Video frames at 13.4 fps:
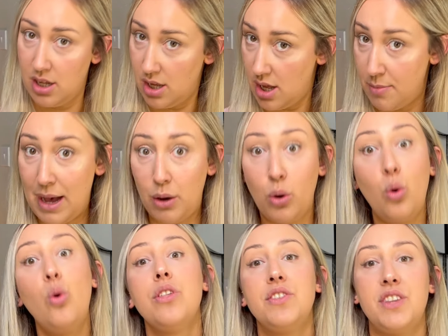about
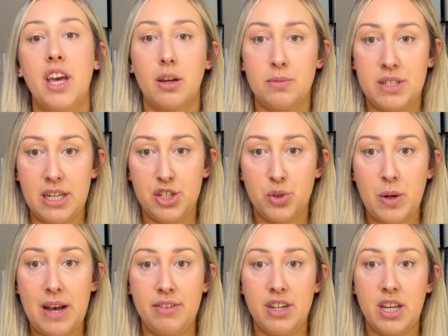all the circumstantial
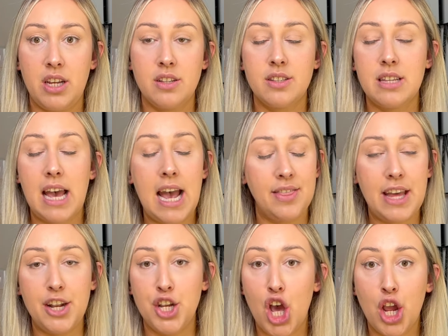evidence and
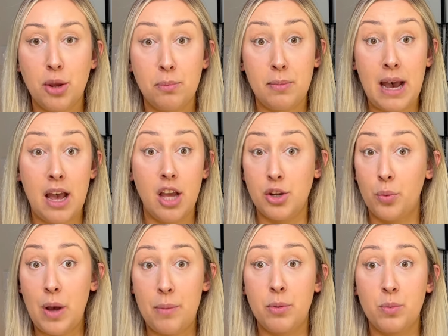that no murder
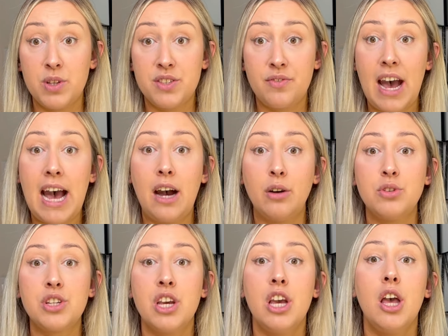weapon was
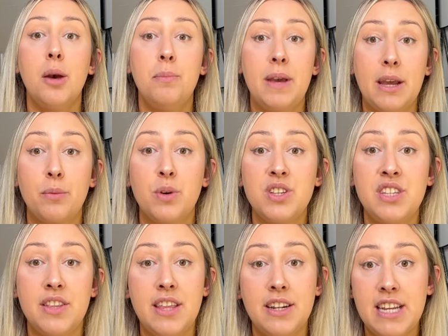found, but it was
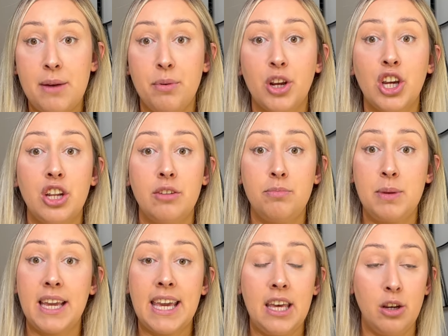said that Deborah could have
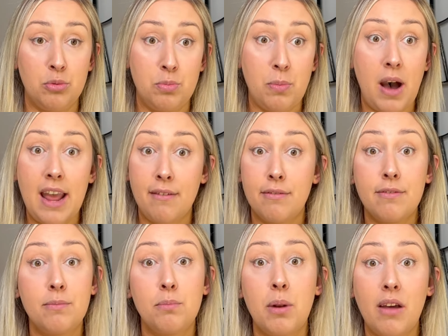been killed by
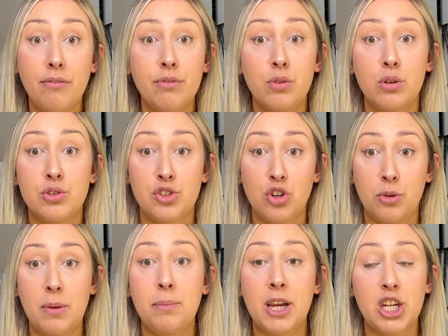blunt force
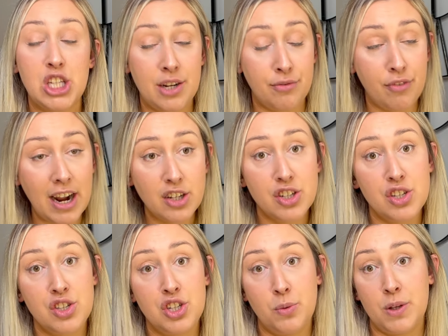trauma because she had fractures
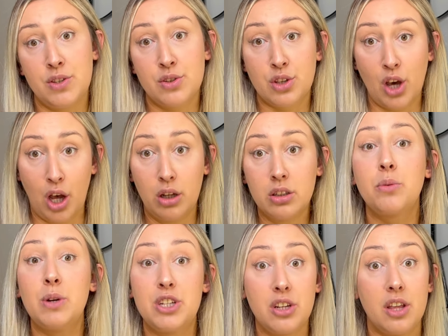to her skull,
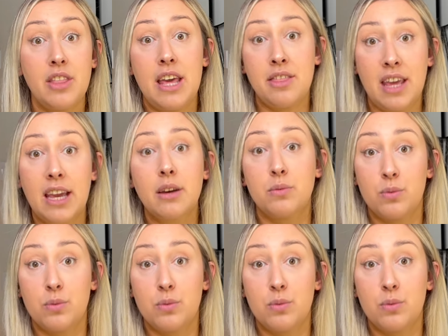which they think